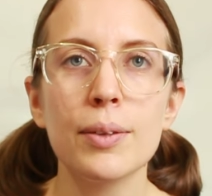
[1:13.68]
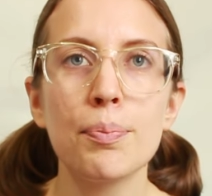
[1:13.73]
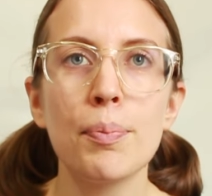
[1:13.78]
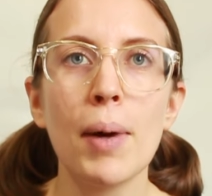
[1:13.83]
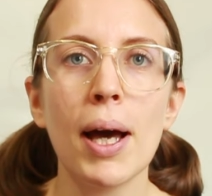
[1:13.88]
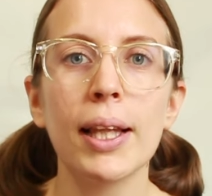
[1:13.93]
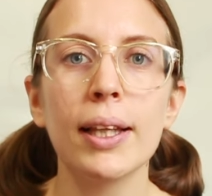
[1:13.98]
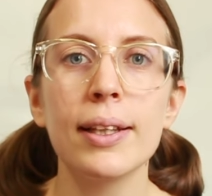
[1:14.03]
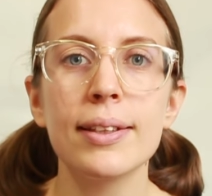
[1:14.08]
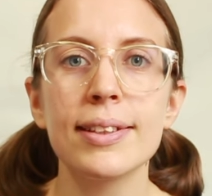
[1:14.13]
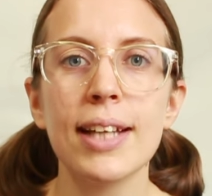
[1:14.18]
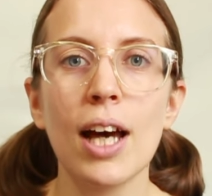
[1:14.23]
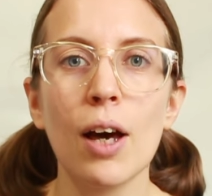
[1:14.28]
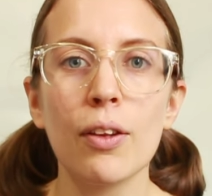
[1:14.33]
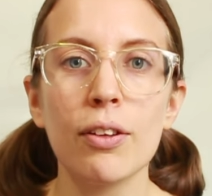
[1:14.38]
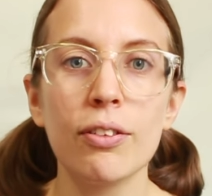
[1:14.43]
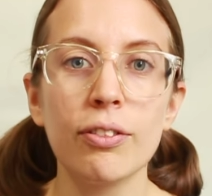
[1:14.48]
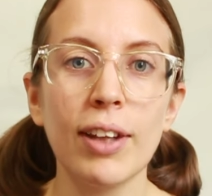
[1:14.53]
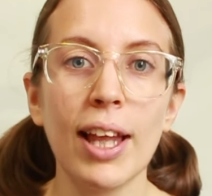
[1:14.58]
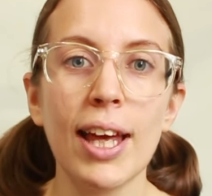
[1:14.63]
balance
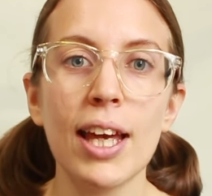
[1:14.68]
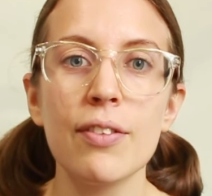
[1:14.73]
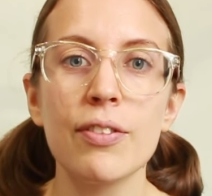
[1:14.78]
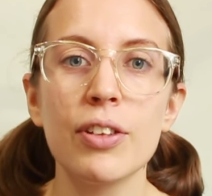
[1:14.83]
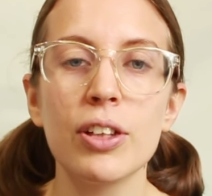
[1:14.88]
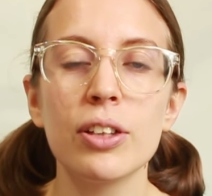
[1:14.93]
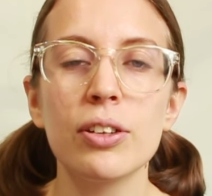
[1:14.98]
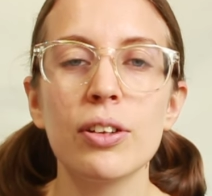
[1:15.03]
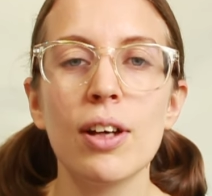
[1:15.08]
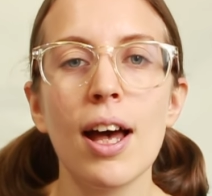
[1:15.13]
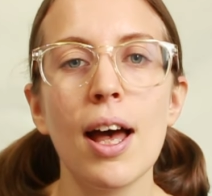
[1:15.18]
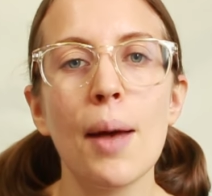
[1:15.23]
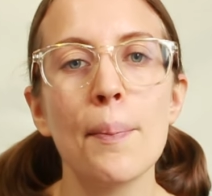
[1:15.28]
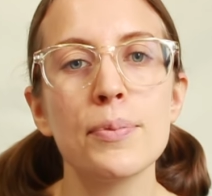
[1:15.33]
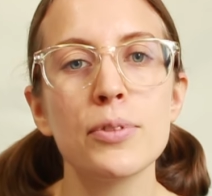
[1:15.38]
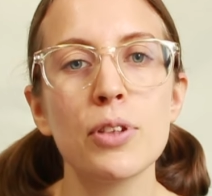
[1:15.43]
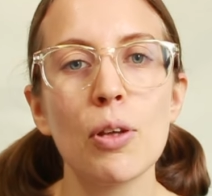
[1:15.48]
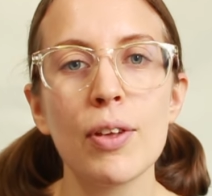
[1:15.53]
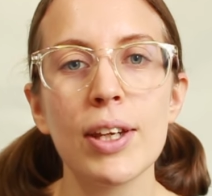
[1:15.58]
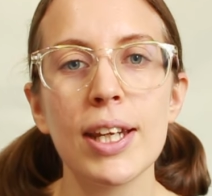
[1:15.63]
out the flavour
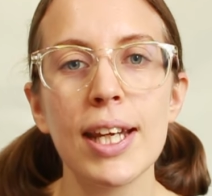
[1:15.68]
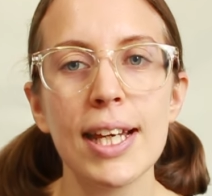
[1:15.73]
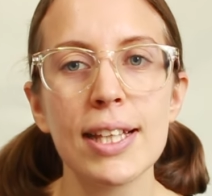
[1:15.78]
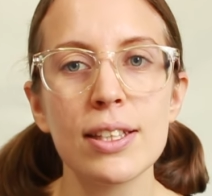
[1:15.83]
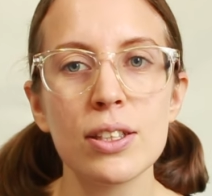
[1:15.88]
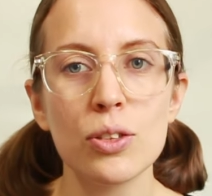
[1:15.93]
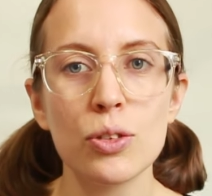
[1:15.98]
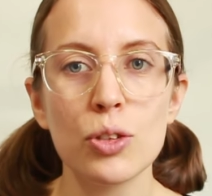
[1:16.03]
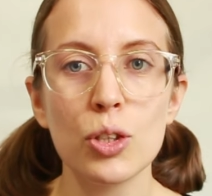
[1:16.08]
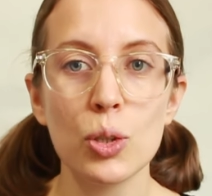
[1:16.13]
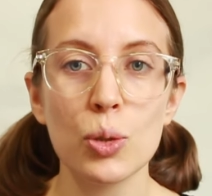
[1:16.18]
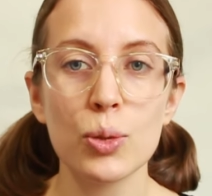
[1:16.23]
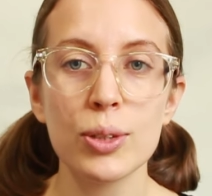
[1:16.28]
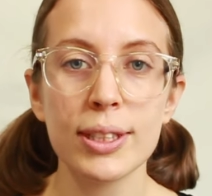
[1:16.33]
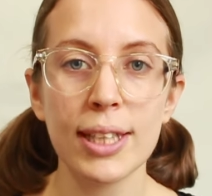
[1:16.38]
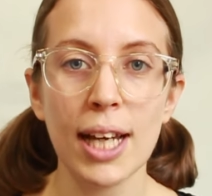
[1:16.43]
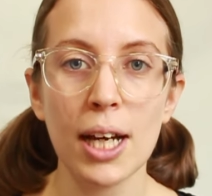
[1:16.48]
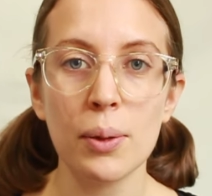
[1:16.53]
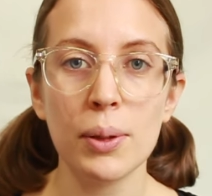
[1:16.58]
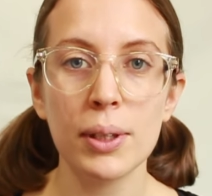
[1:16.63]
so that it isn't too
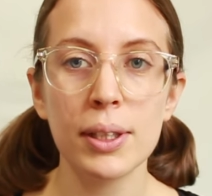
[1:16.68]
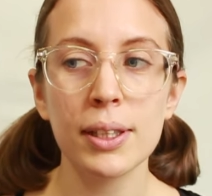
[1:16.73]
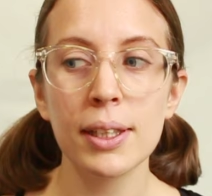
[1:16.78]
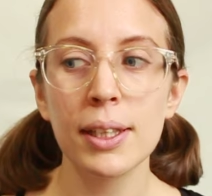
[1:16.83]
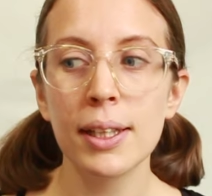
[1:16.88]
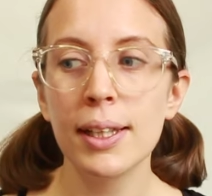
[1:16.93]
sour.